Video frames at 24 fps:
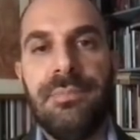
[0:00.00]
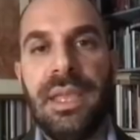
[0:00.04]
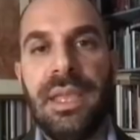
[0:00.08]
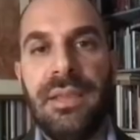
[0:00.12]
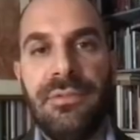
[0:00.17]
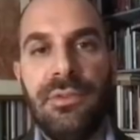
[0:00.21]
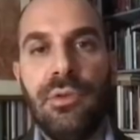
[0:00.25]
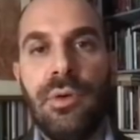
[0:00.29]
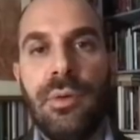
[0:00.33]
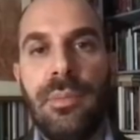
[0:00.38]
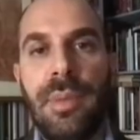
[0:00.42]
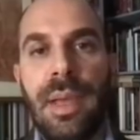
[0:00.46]

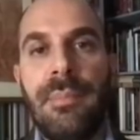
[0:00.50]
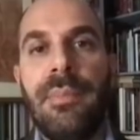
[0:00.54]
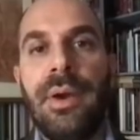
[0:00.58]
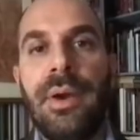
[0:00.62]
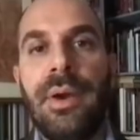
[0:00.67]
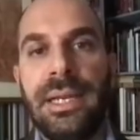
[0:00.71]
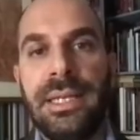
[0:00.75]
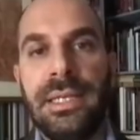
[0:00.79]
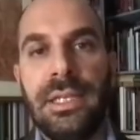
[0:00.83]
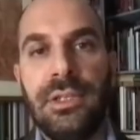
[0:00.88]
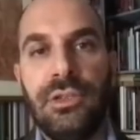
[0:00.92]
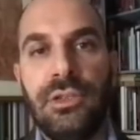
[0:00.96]
If you remember,
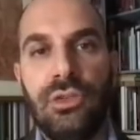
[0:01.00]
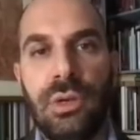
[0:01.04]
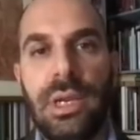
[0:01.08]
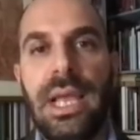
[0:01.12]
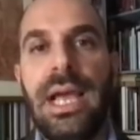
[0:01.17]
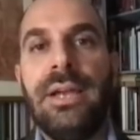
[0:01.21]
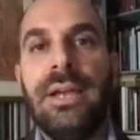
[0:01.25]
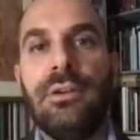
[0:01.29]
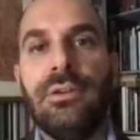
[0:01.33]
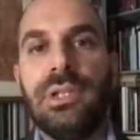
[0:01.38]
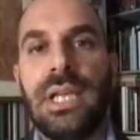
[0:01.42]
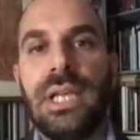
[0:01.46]
in the
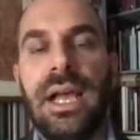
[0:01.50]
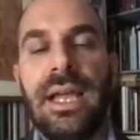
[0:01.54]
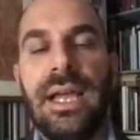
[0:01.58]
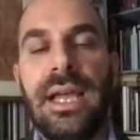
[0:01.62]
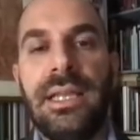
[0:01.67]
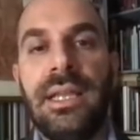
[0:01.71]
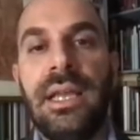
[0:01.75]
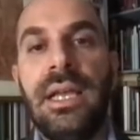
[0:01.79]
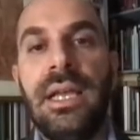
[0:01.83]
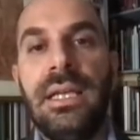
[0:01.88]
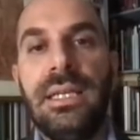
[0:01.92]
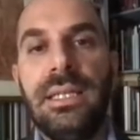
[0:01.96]
Giuliano
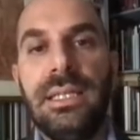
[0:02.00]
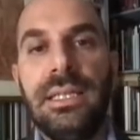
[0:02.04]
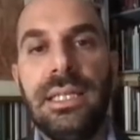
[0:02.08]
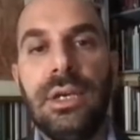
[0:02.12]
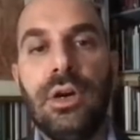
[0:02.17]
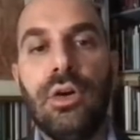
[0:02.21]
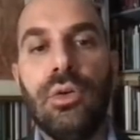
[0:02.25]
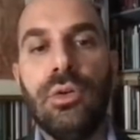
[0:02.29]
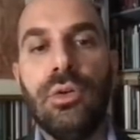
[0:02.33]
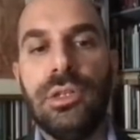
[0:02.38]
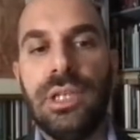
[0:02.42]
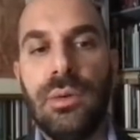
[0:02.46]
side, the
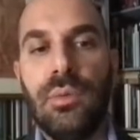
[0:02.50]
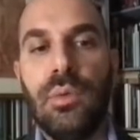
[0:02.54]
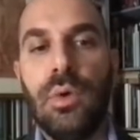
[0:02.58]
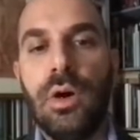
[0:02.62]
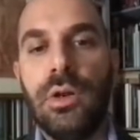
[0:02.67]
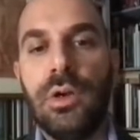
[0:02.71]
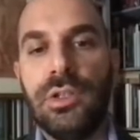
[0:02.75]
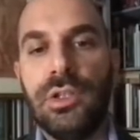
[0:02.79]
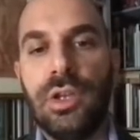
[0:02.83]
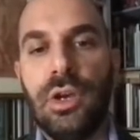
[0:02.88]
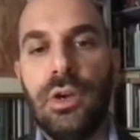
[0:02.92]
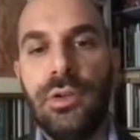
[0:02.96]
altar
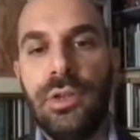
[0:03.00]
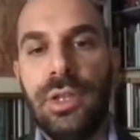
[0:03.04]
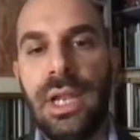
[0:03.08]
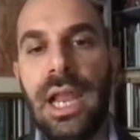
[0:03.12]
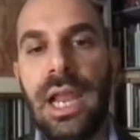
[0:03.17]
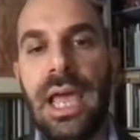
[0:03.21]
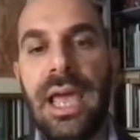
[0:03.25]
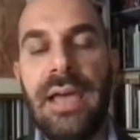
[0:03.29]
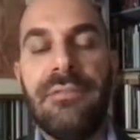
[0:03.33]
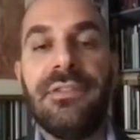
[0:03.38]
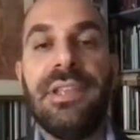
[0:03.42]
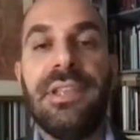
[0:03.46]
was on the
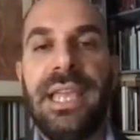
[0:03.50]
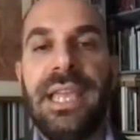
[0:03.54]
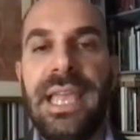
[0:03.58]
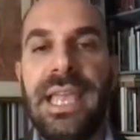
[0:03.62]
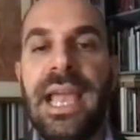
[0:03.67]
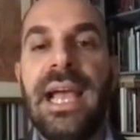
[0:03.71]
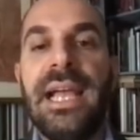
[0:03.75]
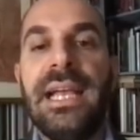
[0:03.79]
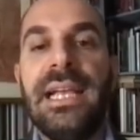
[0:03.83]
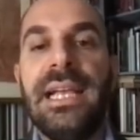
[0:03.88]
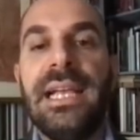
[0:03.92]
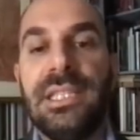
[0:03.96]
left.
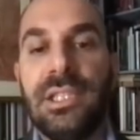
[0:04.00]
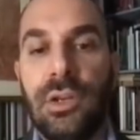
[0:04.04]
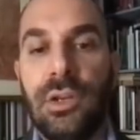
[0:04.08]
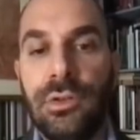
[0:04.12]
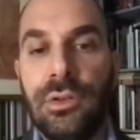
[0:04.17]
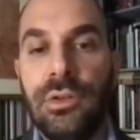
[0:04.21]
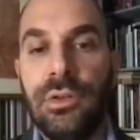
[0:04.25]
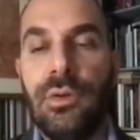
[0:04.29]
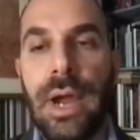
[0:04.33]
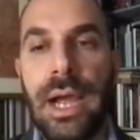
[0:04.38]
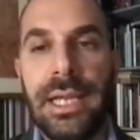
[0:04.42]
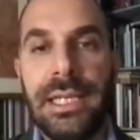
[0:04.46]
Here, it's on
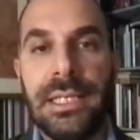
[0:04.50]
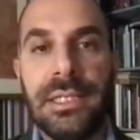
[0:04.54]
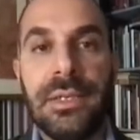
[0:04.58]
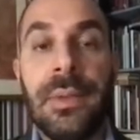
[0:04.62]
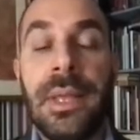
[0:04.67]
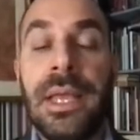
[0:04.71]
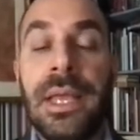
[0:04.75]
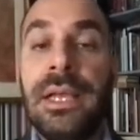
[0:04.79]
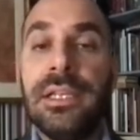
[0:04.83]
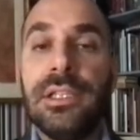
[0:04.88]
the right.